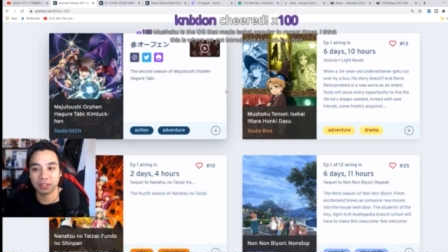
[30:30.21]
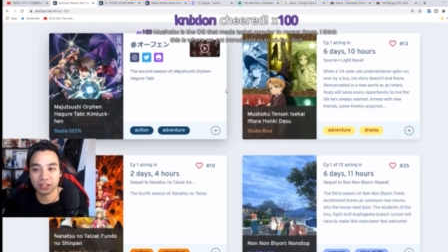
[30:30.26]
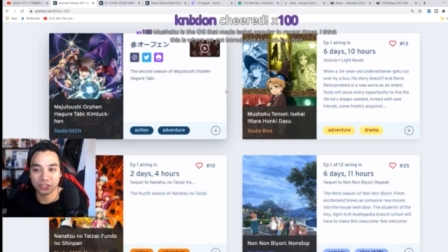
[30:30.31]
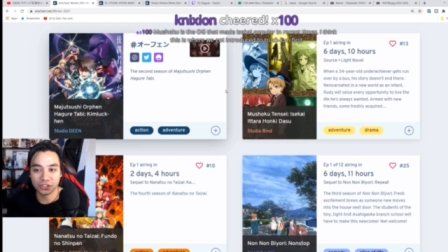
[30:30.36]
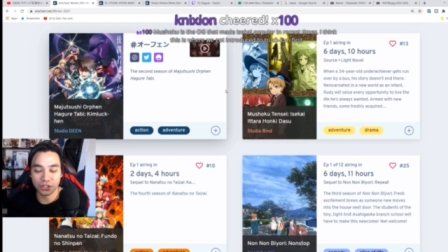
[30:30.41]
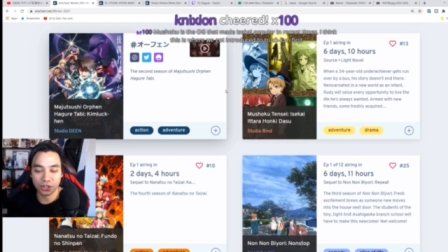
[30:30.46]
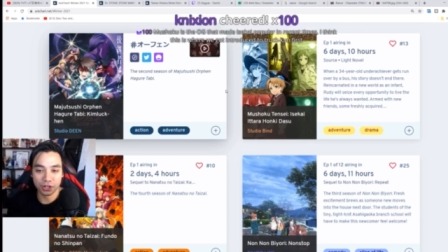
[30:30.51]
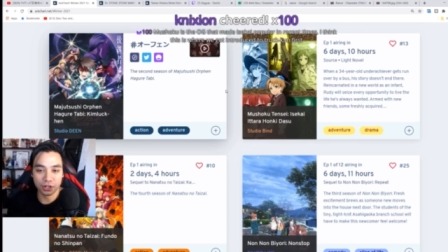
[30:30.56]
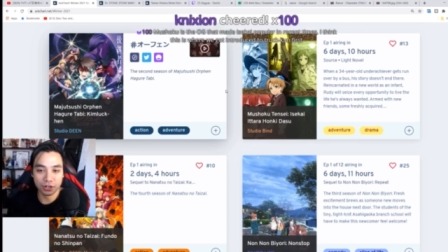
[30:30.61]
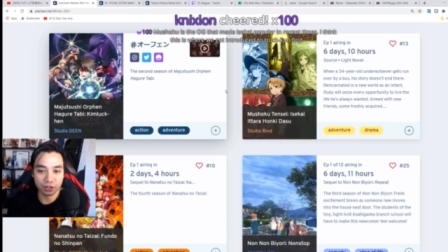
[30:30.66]

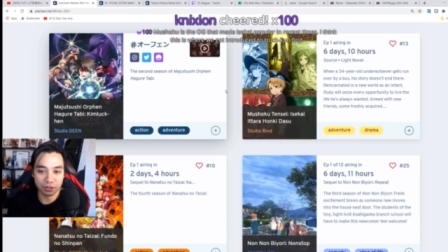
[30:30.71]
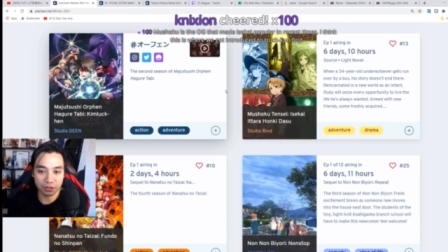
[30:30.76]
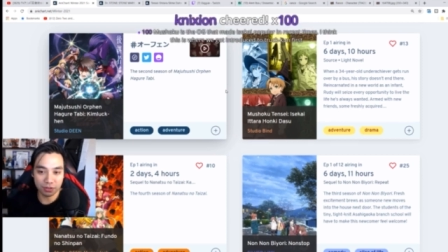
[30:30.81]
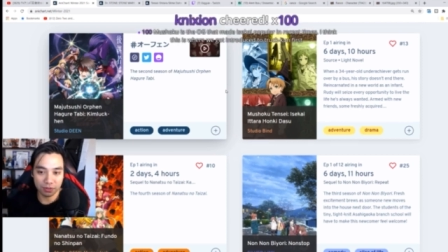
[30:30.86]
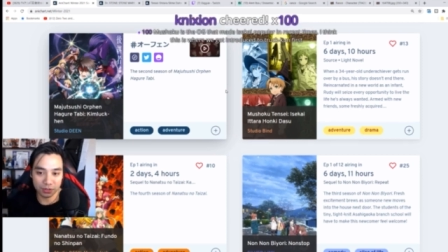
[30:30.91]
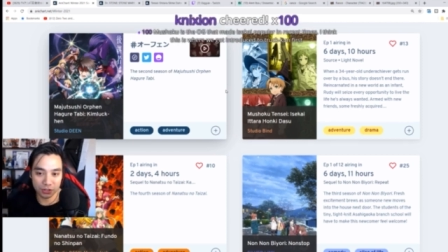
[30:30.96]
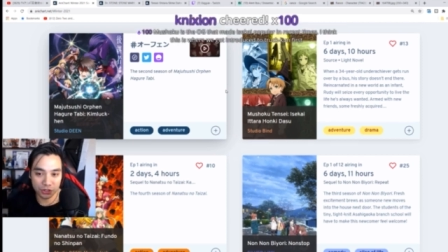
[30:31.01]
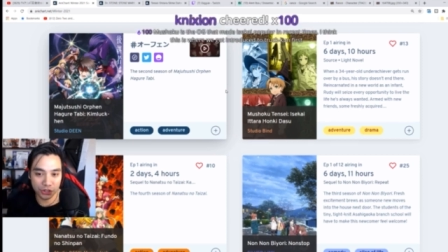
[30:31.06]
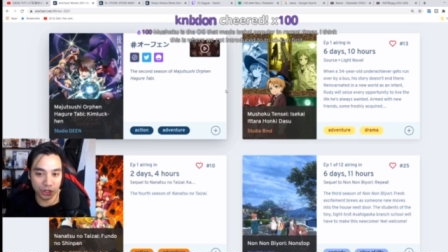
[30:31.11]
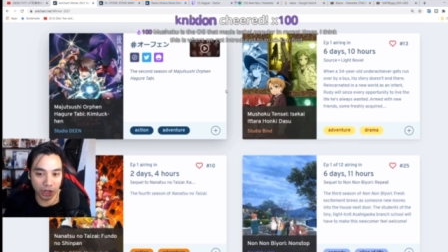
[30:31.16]
So,
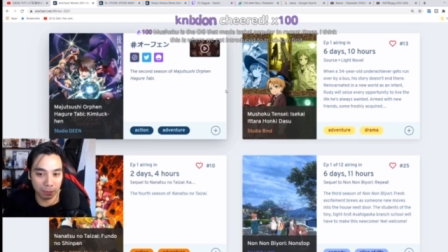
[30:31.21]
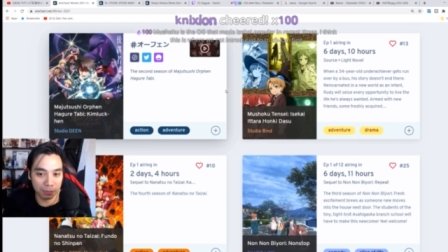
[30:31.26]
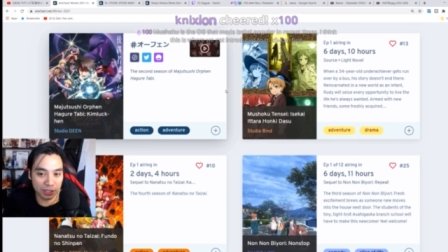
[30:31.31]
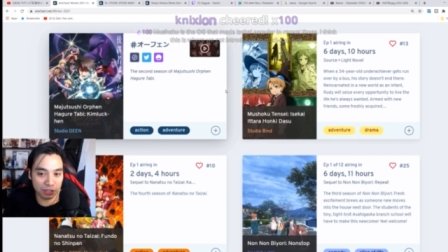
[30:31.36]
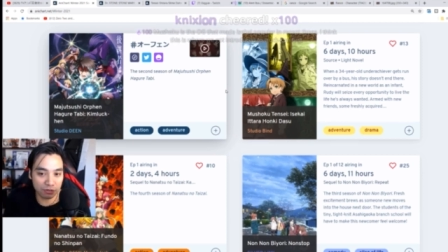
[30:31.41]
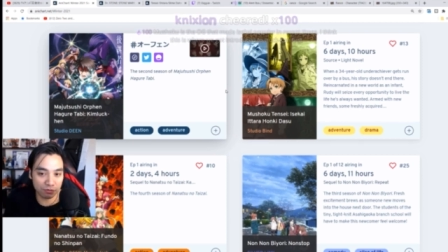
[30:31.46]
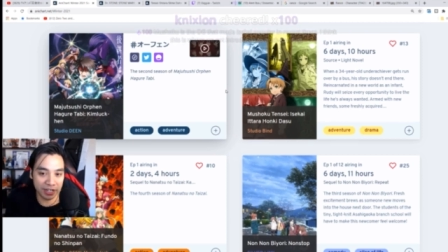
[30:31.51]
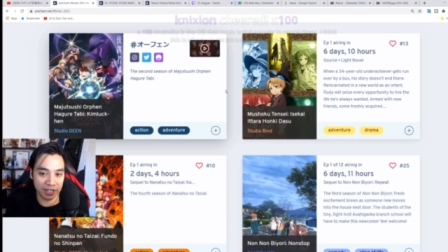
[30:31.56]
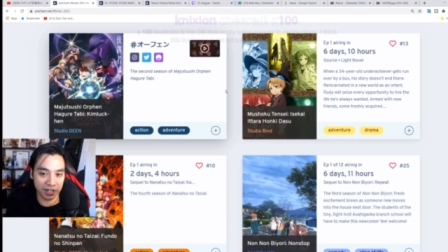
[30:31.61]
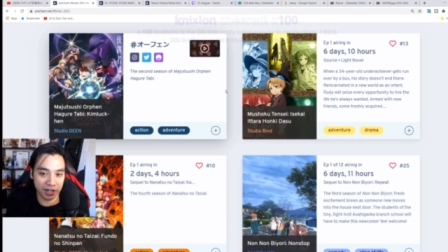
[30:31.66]

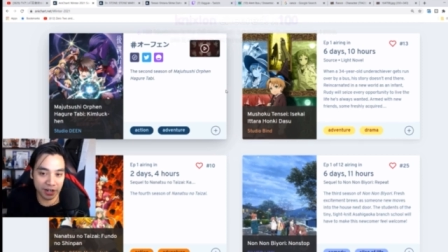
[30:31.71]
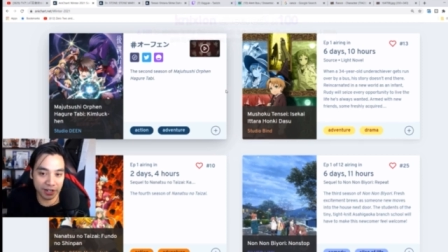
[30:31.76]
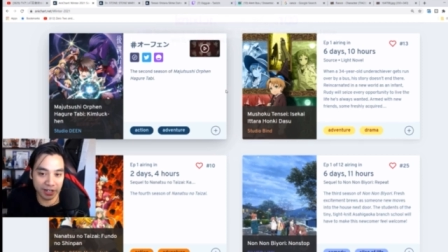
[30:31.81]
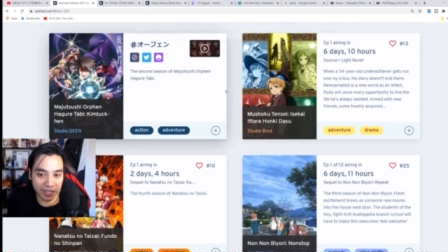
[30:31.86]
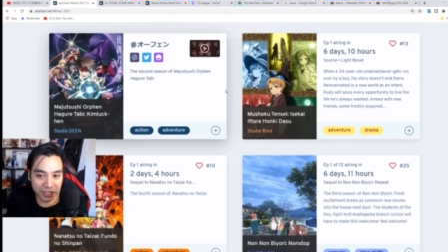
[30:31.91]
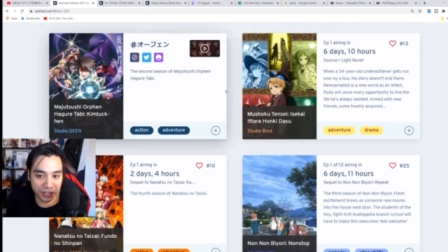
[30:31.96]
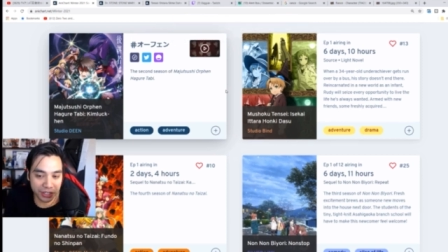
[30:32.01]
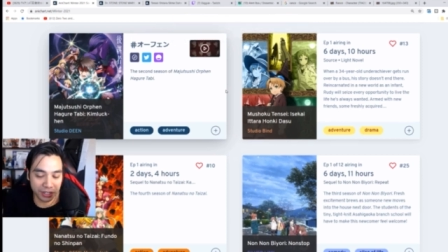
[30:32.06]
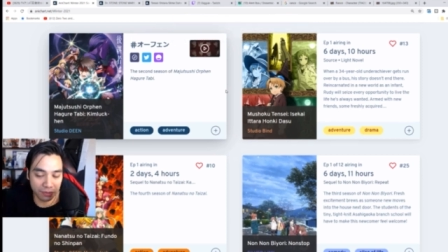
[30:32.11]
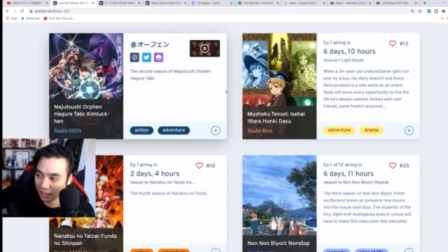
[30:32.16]
Jobless
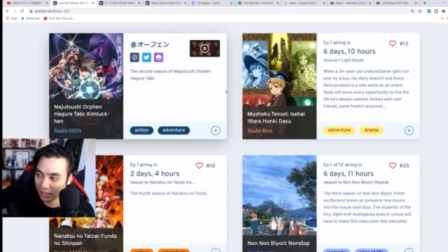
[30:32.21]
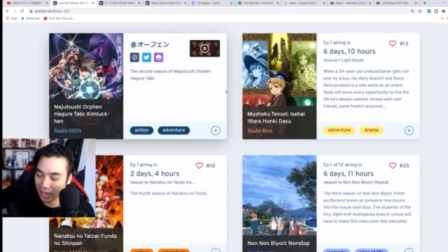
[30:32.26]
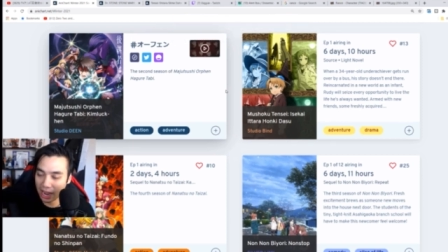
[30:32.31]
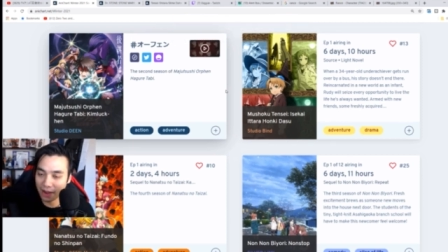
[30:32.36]
Reincarnation.